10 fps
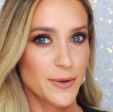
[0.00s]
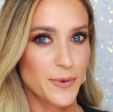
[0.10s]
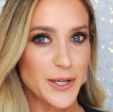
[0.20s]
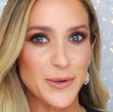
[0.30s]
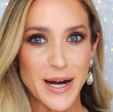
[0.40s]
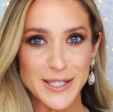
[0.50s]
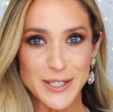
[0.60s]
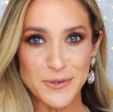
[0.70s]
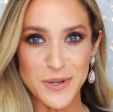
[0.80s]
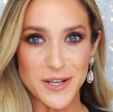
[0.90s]
What do you guys
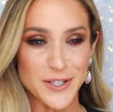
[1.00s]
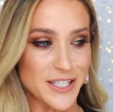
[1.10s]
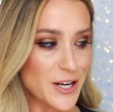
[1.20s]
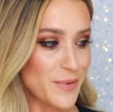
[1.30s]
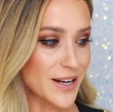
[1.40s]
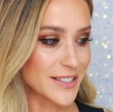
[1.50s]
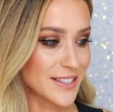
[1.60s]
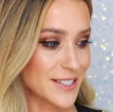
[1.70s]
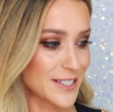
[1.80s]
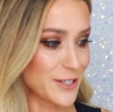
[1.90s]
do with your Chanel
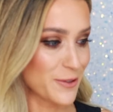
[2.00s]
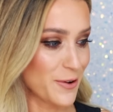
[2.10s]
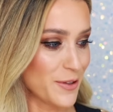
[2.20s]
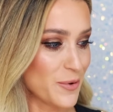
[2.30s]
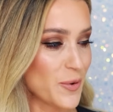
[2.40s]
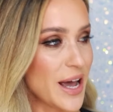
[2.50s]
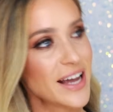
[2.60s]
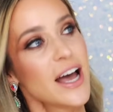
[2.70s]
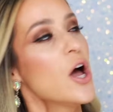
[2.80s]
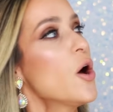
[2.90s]
boxes? Do you throw them away?